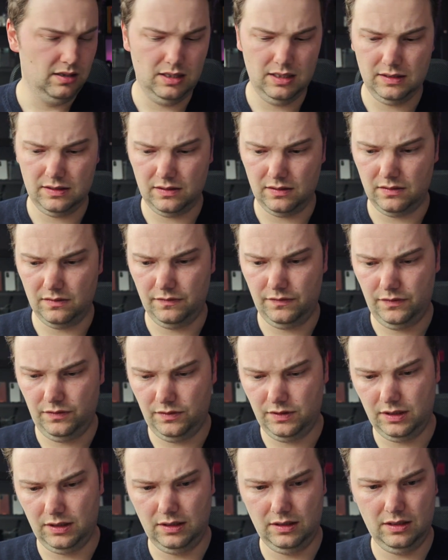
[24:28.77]
that's so
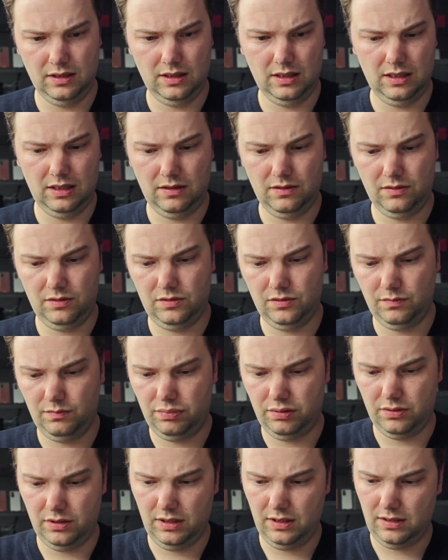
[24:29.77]
confusing how to
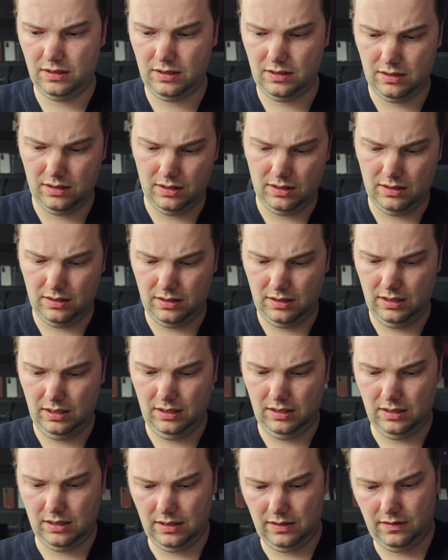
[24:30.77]
put it
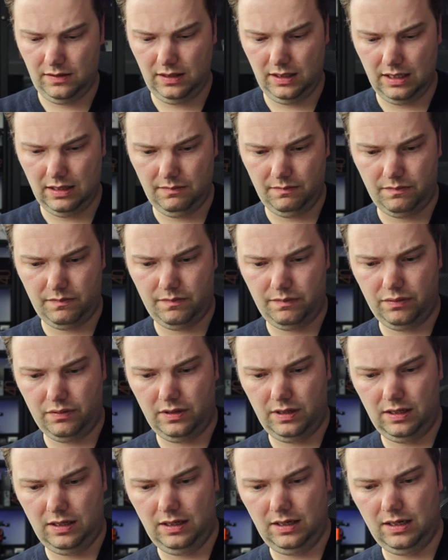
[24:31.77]
in. I think I
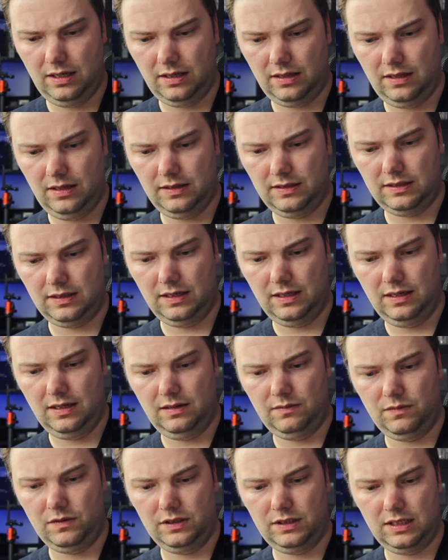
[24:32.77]
put it in like this. Yeah,
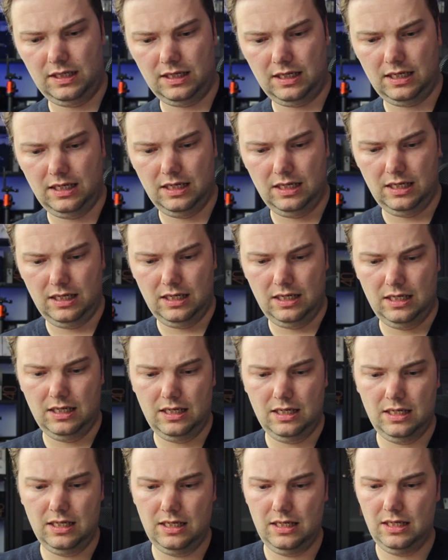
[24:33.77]
it was like
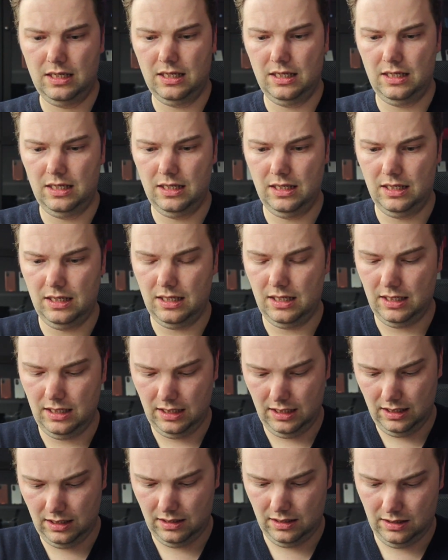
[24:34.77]

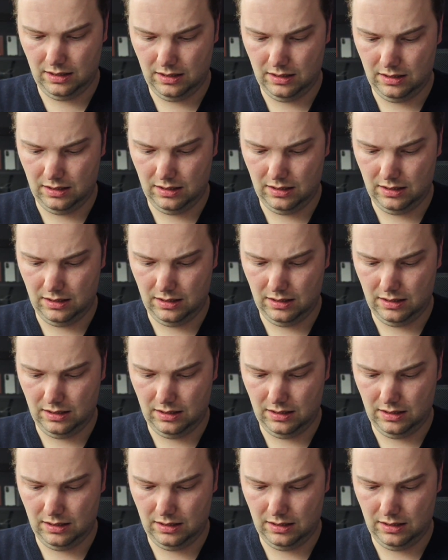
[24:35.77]
lying